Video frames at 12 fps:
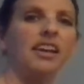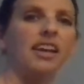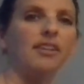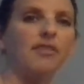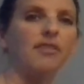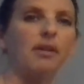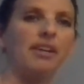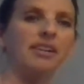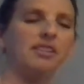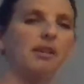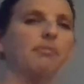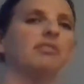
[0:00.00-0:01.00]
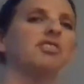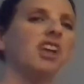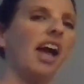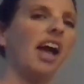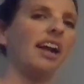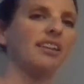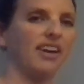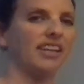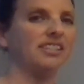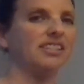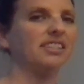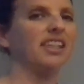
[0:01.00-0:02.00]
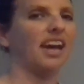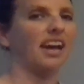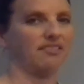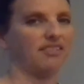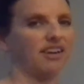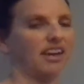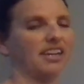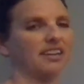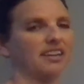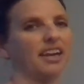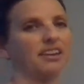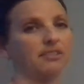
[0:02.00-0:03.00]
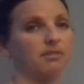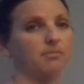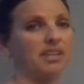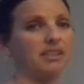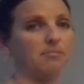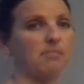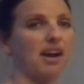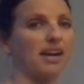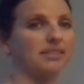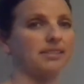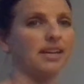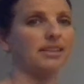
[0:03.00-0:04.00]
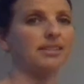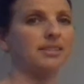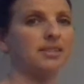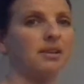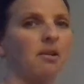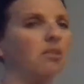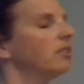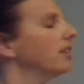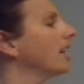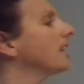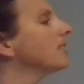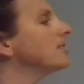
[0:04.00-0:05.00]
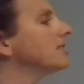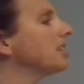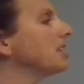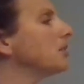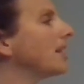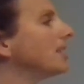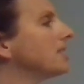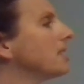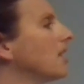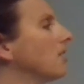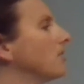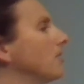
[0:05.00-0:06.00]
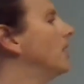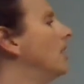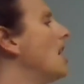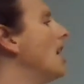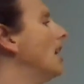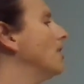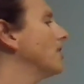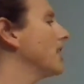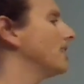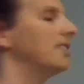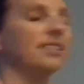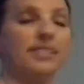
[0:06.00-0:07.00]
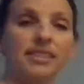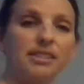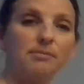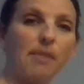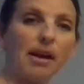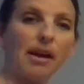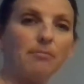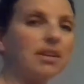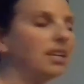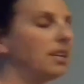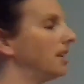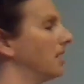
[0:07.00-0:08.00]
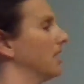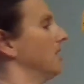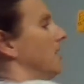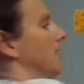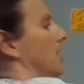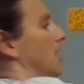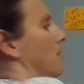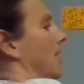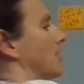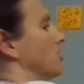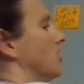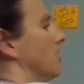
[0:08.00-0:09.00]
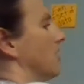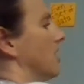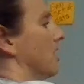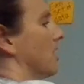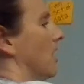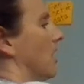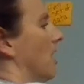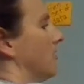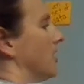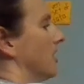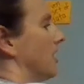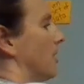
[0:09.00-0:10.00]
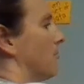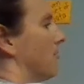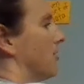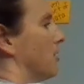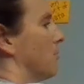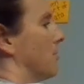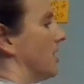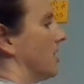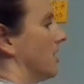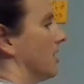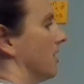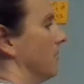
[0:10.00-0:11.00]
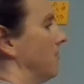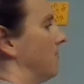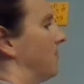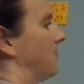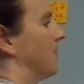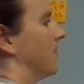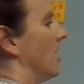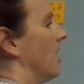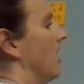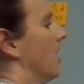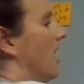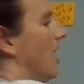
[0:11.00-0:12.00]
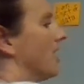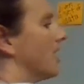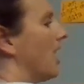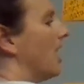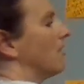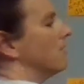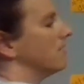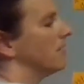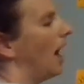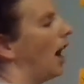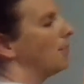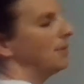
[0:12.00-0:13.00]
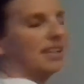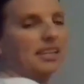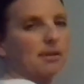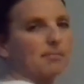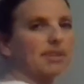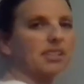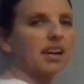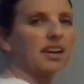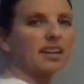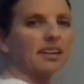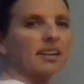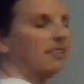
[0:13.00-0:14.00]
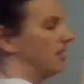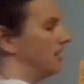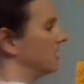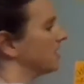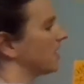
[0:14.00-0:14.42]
If I want to double check if I did that right, I could repeat the process, or I could say to myself, okay, this is my median. I'm actually going to cover it up for a minute here and count how many numbers are on this